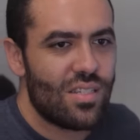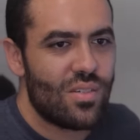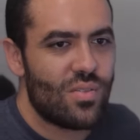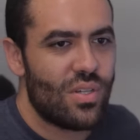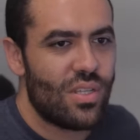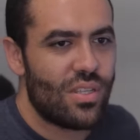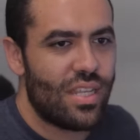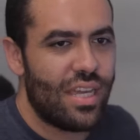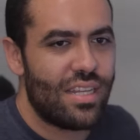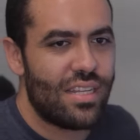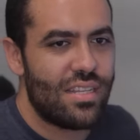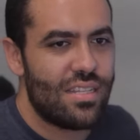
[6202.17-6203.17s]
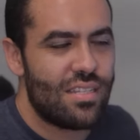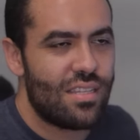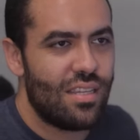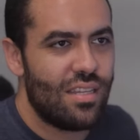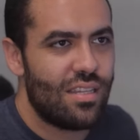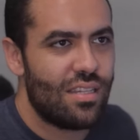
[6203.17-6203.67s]
Well, that is
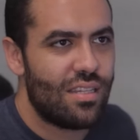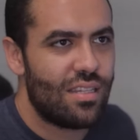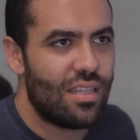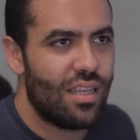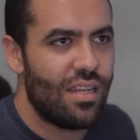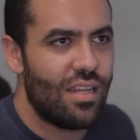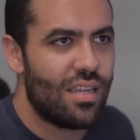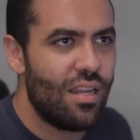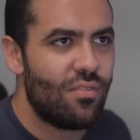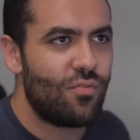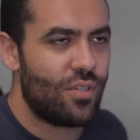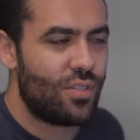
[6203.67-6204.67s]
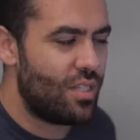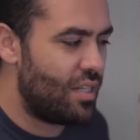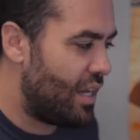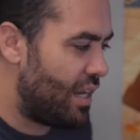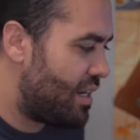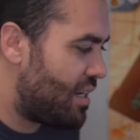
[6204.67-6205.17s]
that is it for
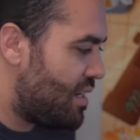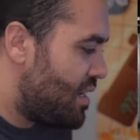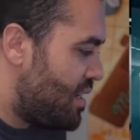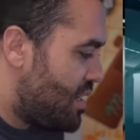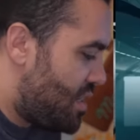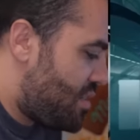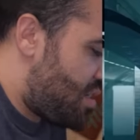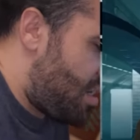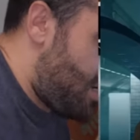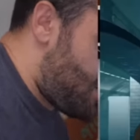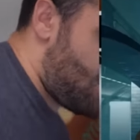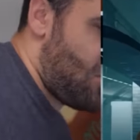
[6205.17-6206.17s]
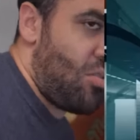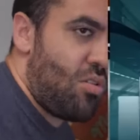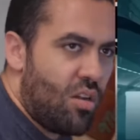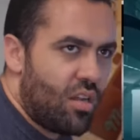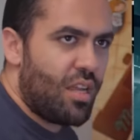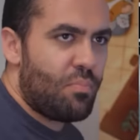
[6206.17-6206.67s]
today. It's a nice
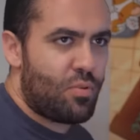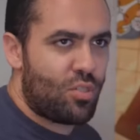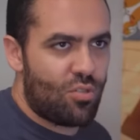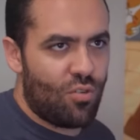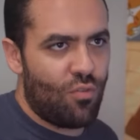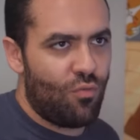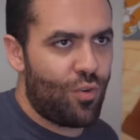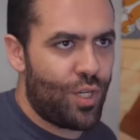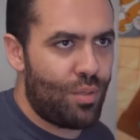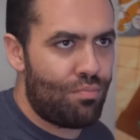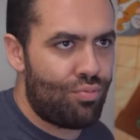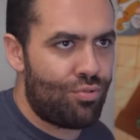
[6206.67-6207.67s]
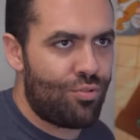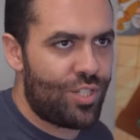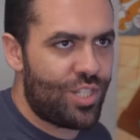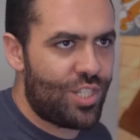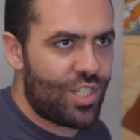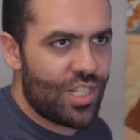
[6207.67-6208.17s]
long episode for you
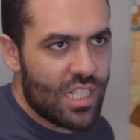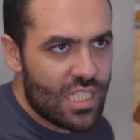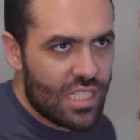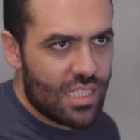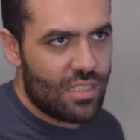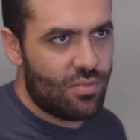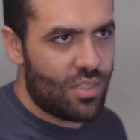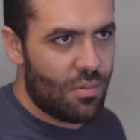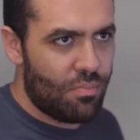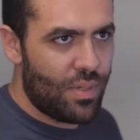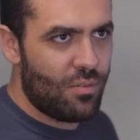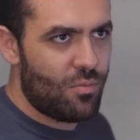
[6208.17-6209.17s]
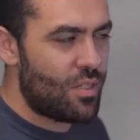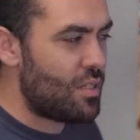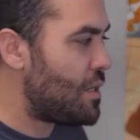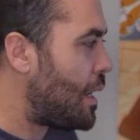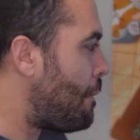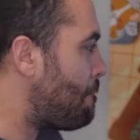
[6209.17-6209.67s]
boys. Yeah, that was a big one.
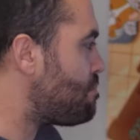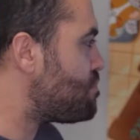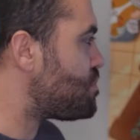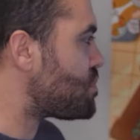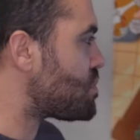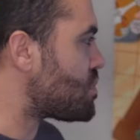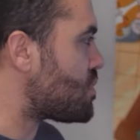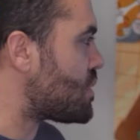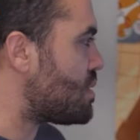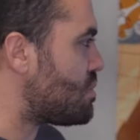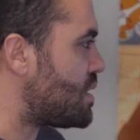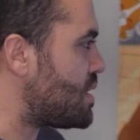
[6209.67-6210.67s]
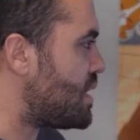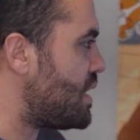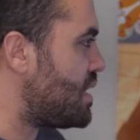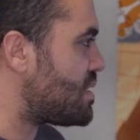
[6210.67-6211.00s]
Juicy.